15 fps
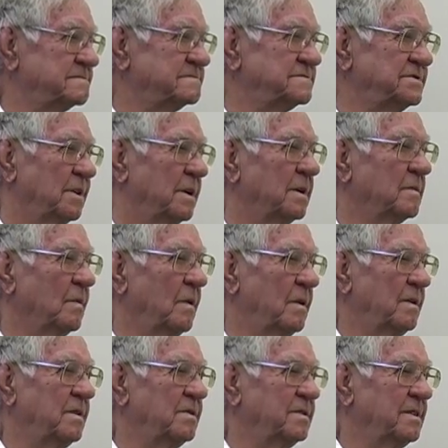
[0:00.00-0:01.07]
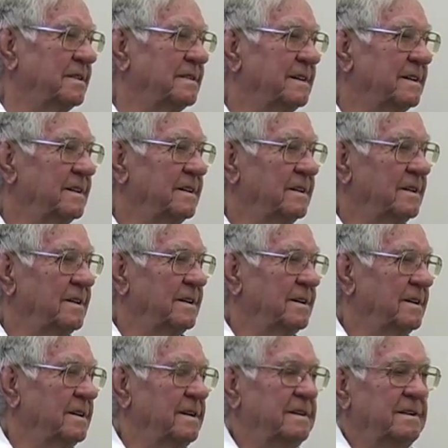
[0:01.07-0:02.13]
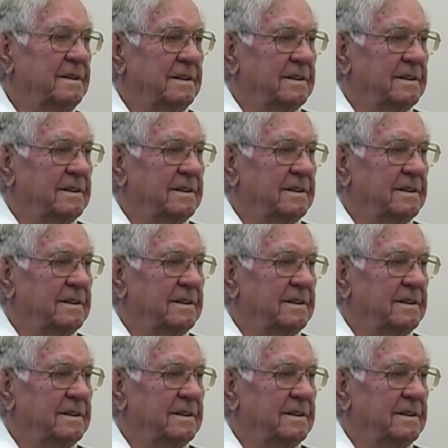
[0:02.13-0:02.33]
general quarters. Oh my!